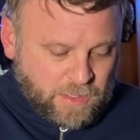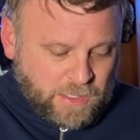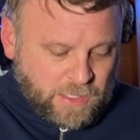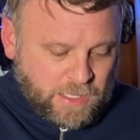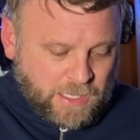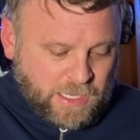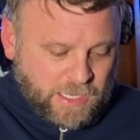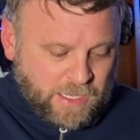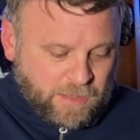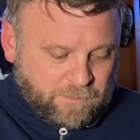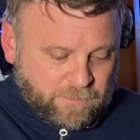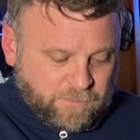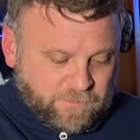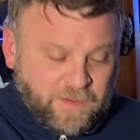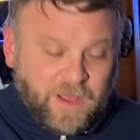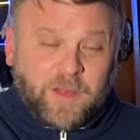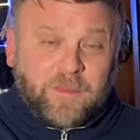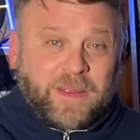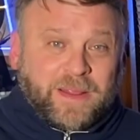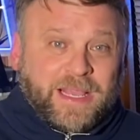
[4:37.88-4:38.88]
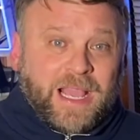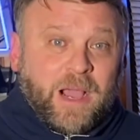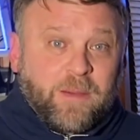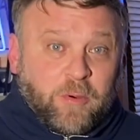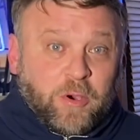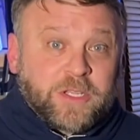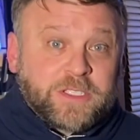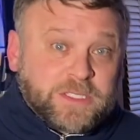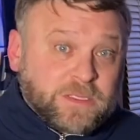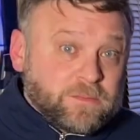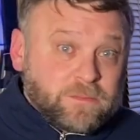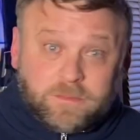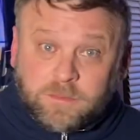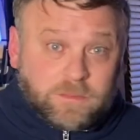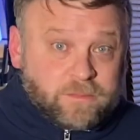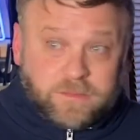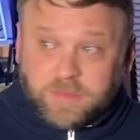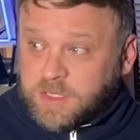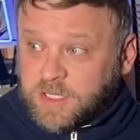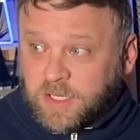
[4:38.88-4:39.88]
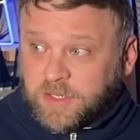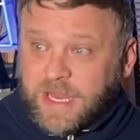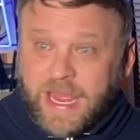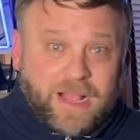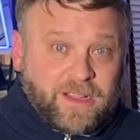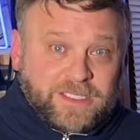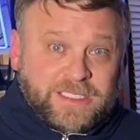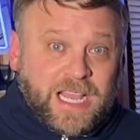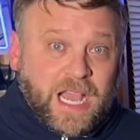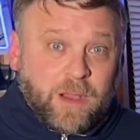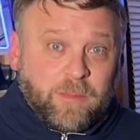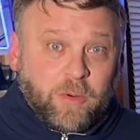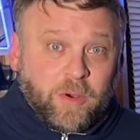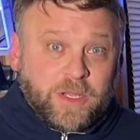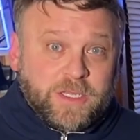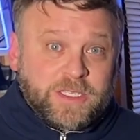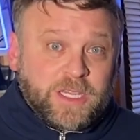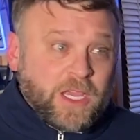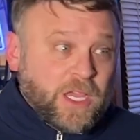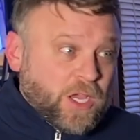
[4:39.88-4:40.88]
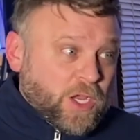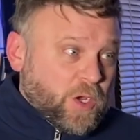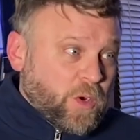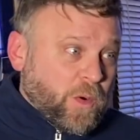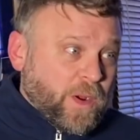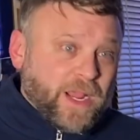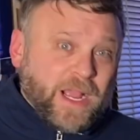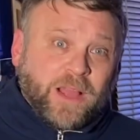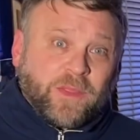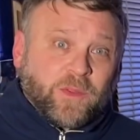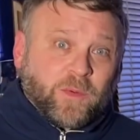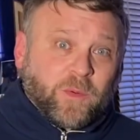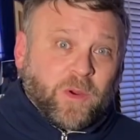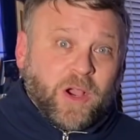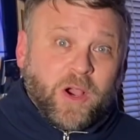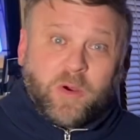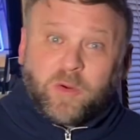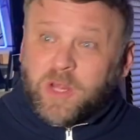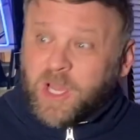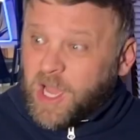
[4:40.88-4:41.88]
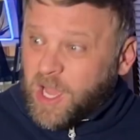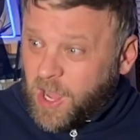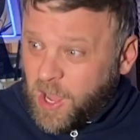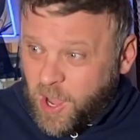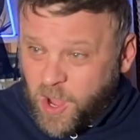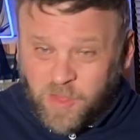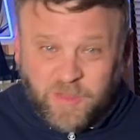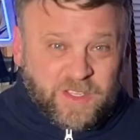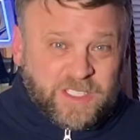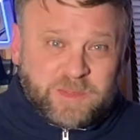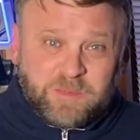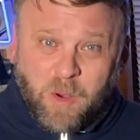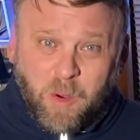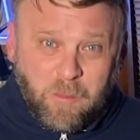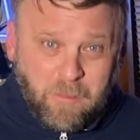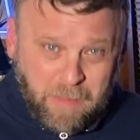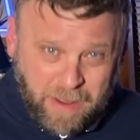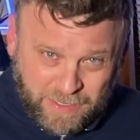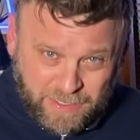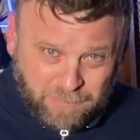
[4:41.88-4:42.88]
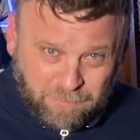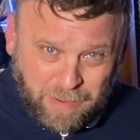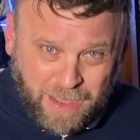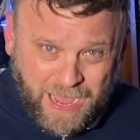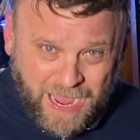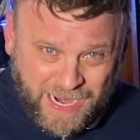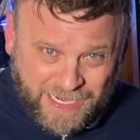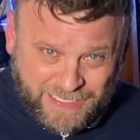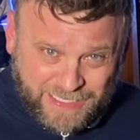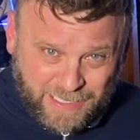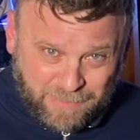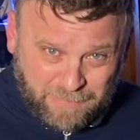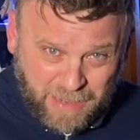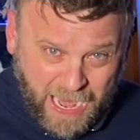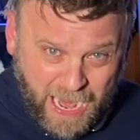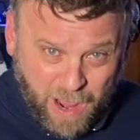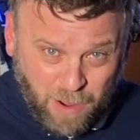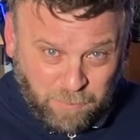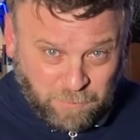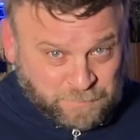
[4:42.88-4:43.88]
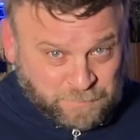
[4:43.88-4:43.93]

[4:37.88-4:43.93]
Followed by the Cowboys. Still Dallas Cowboys. Going on the road. All this momentum behind them now.